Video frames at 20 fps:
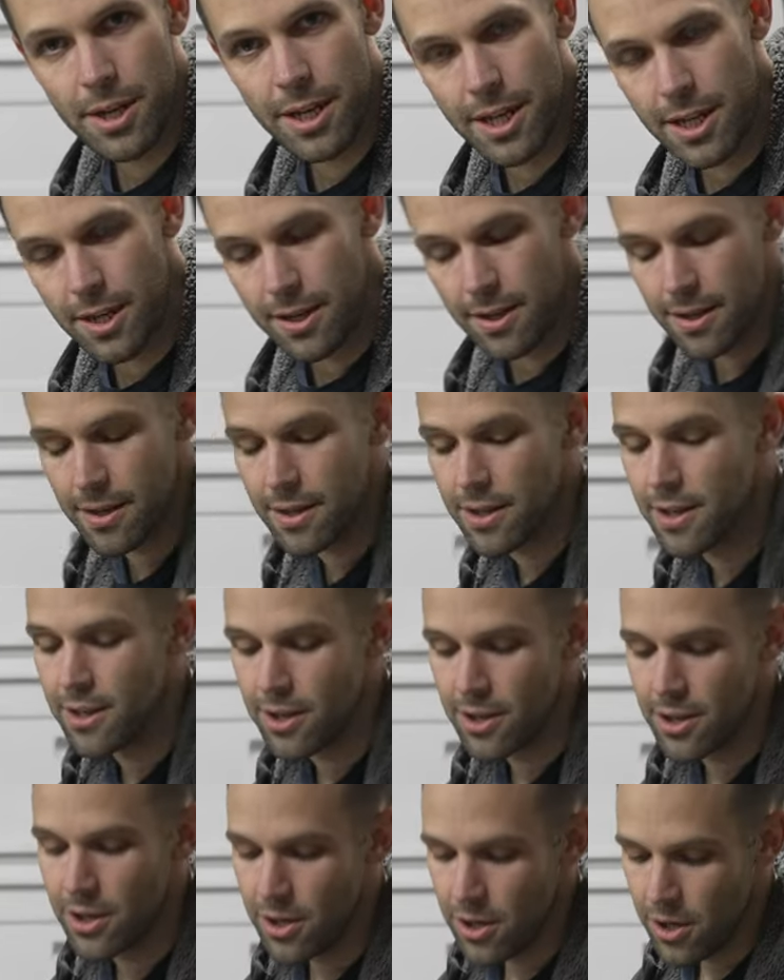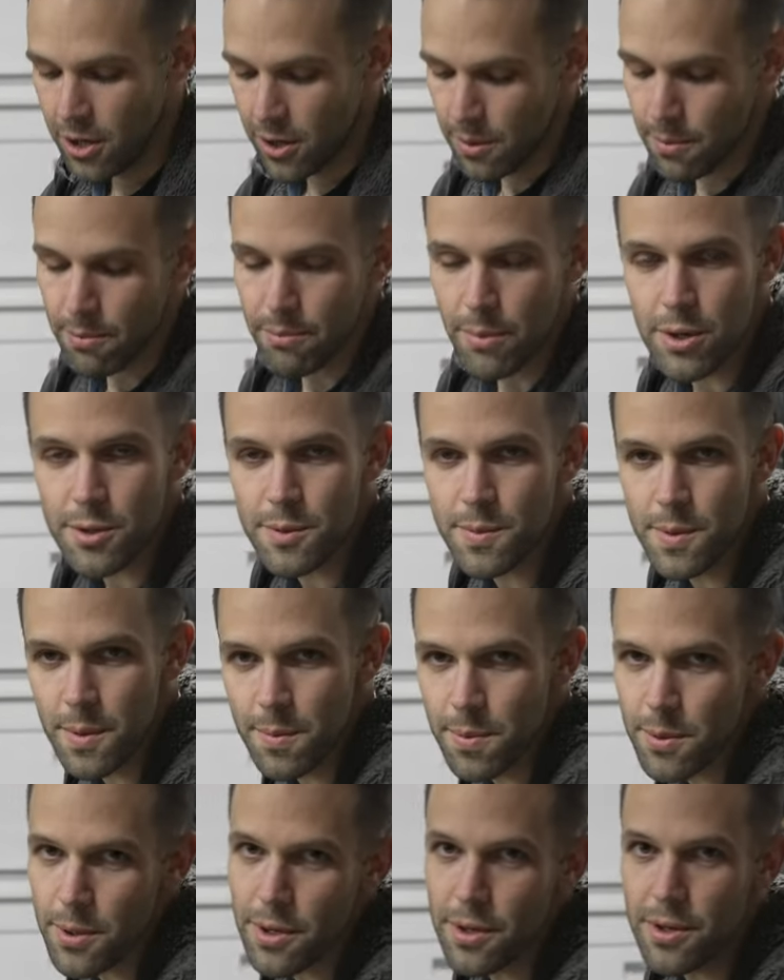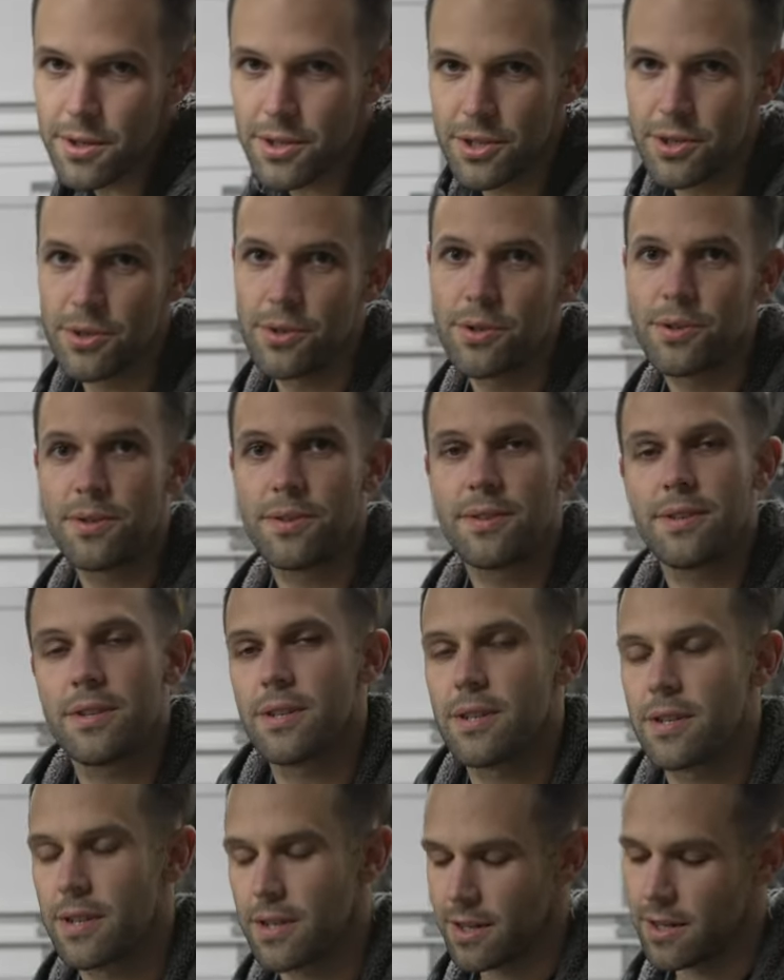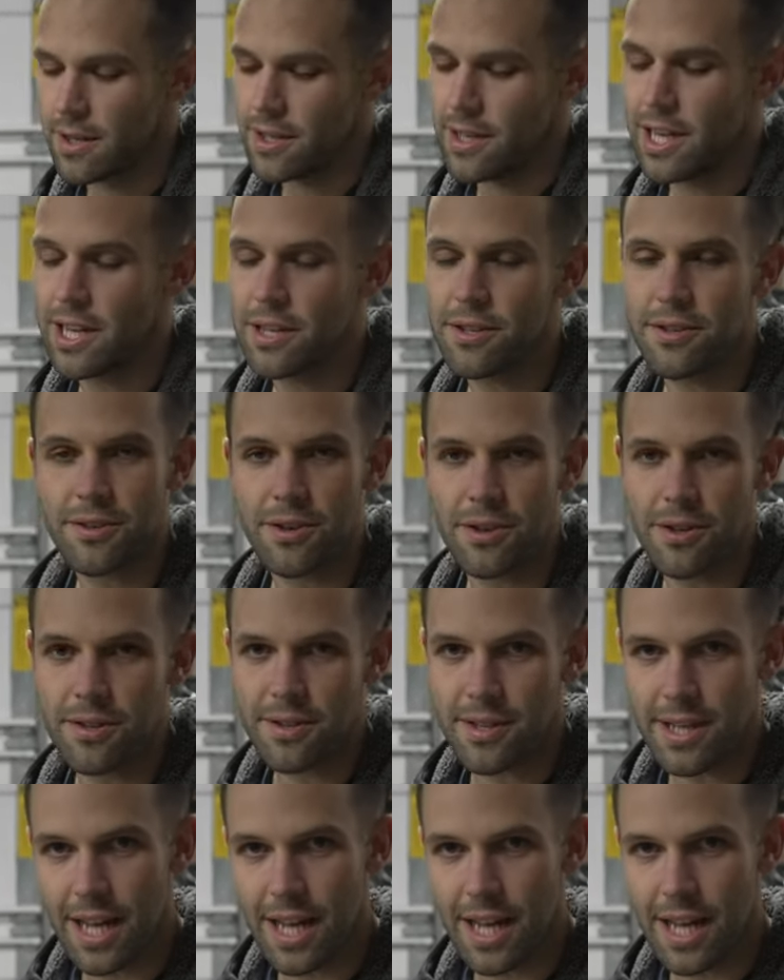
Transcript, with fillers: it in. Most people use inserts